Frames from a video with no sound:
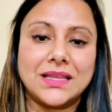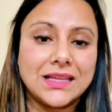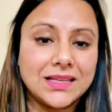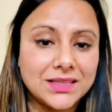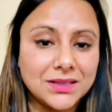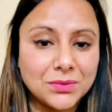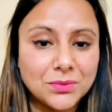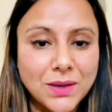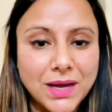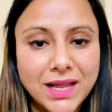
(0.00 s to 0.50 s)

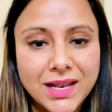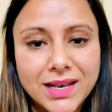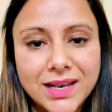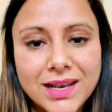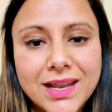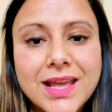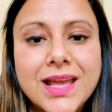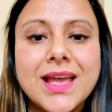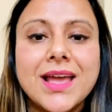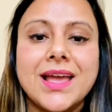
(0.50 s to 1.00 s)
little
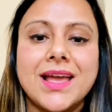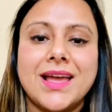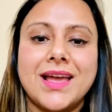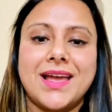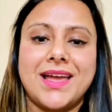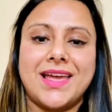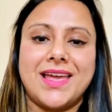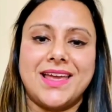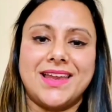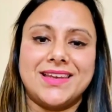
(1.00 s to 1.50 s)
one,
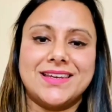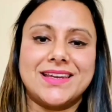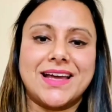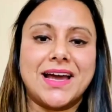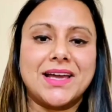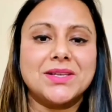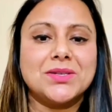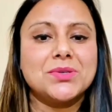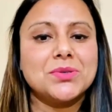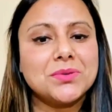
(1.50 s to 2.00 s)
and
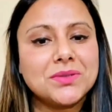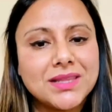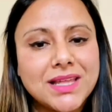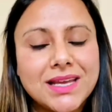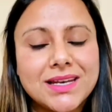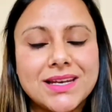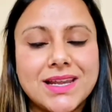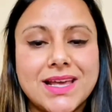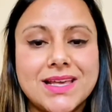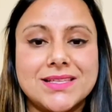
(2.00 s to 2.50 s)
I took
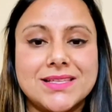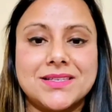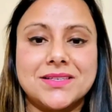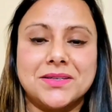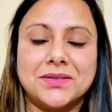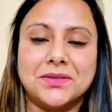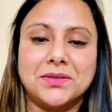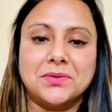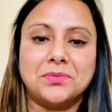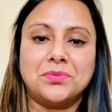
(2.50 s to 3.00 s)
that as
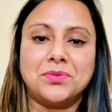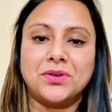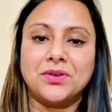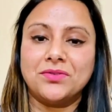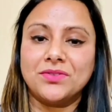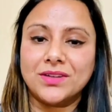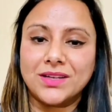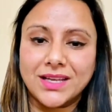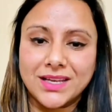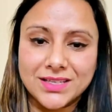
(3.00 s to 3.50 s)
a
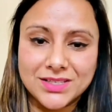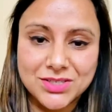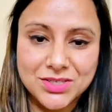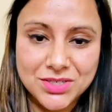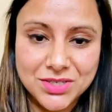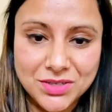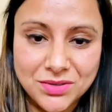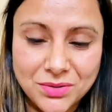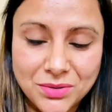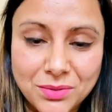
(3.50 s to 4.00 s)
privilege.